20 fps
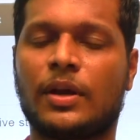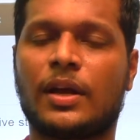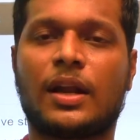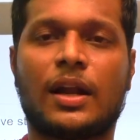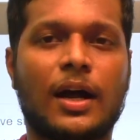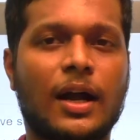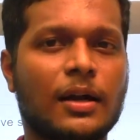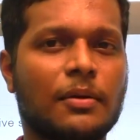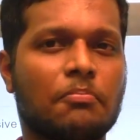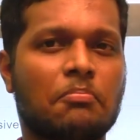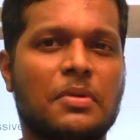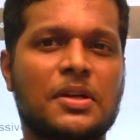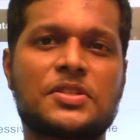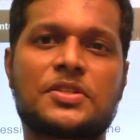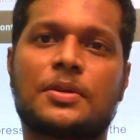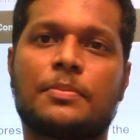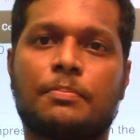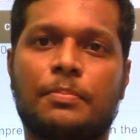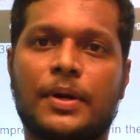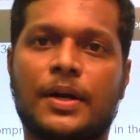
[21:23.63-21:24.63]
Not much
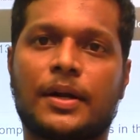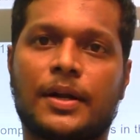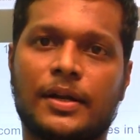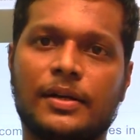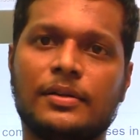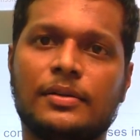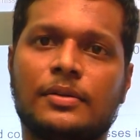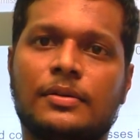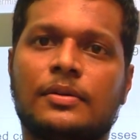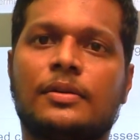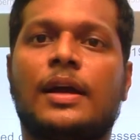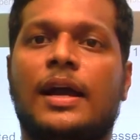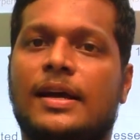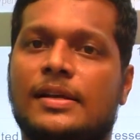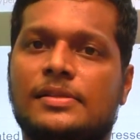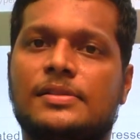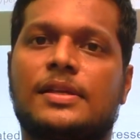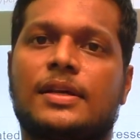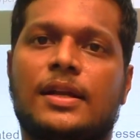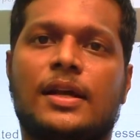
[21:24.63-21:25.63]
important, as
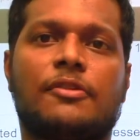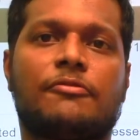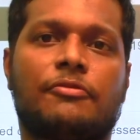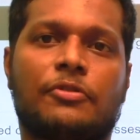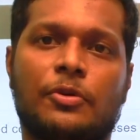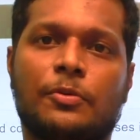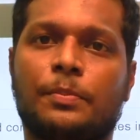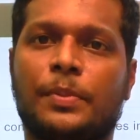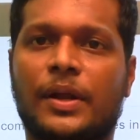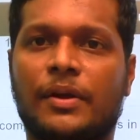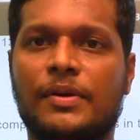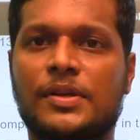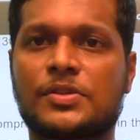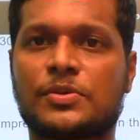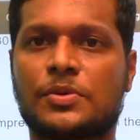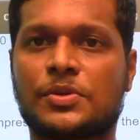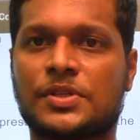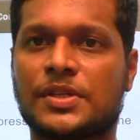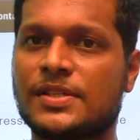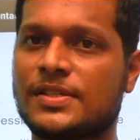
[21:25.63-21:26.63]
there are few previous
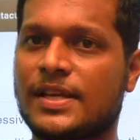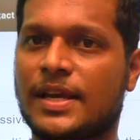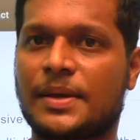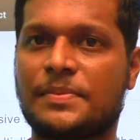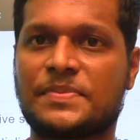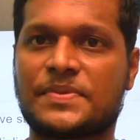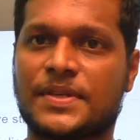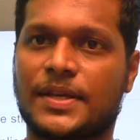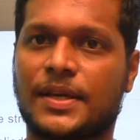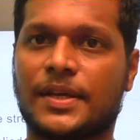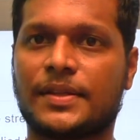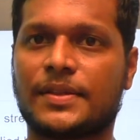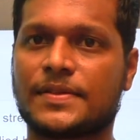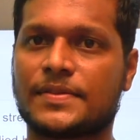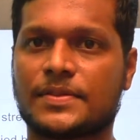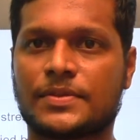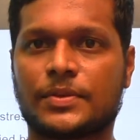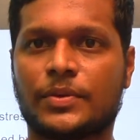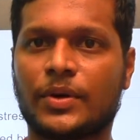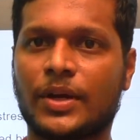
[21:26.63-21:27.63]
questions I am saying
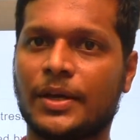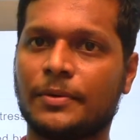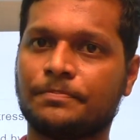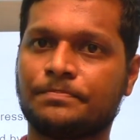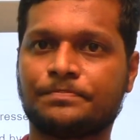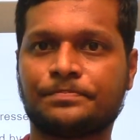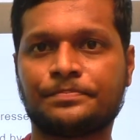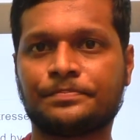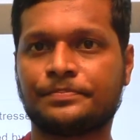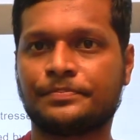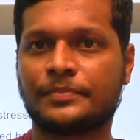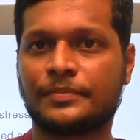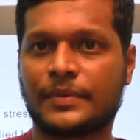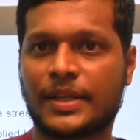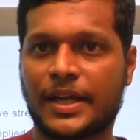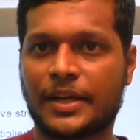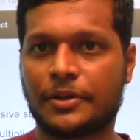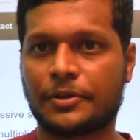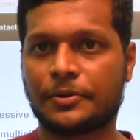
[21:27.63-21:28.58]
this, okay. Thank you.